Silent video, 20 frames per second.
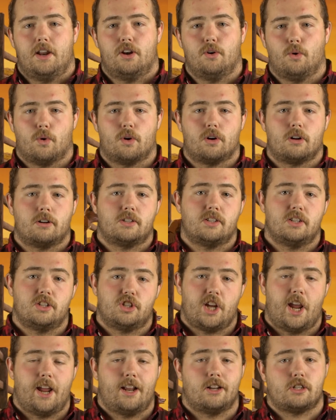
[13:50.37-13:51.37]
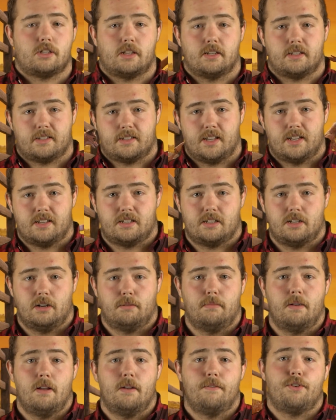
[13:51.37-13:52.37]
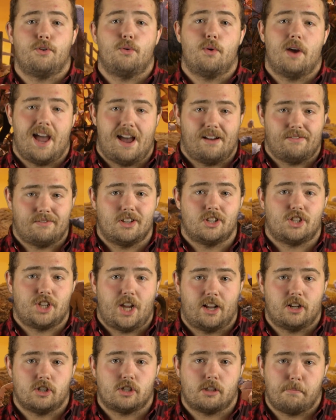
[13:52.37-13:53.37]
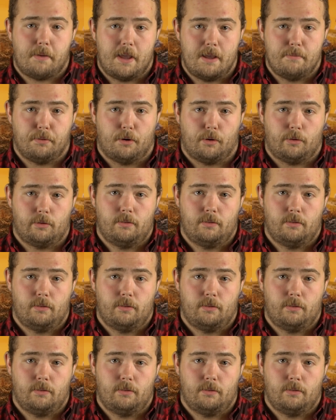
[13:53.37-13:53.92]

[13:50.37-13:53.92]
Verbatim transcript: In order to change the system, you have to change the people.